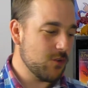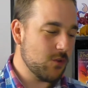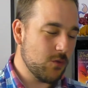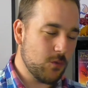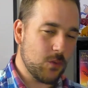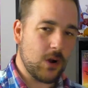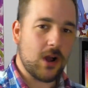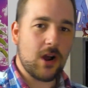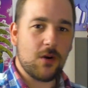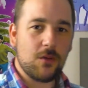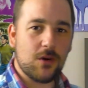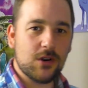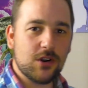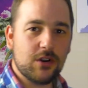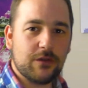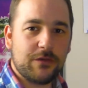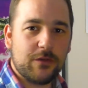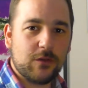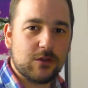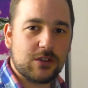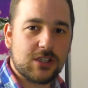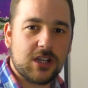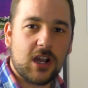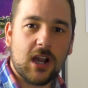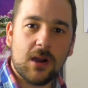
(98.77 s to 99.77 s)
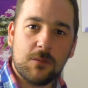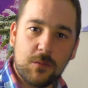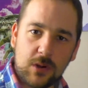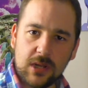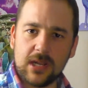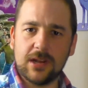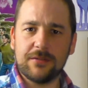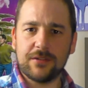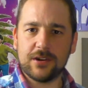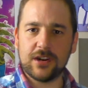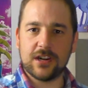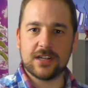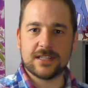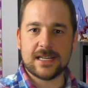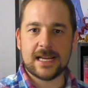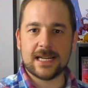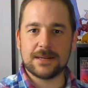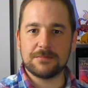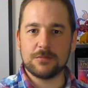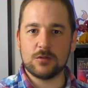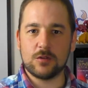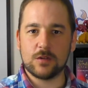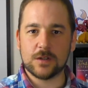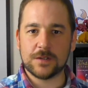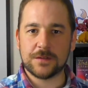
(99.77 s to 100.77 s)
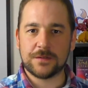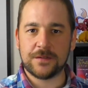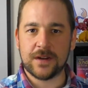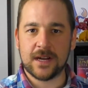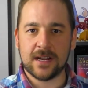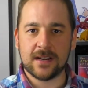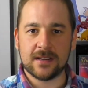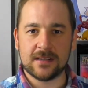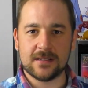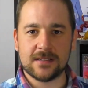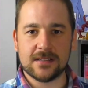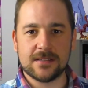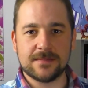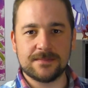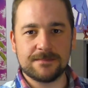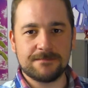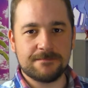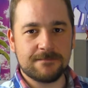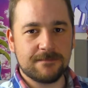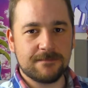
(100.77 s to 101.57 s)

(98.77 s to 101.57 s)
What a wonderful time we live in as Animorphs fans.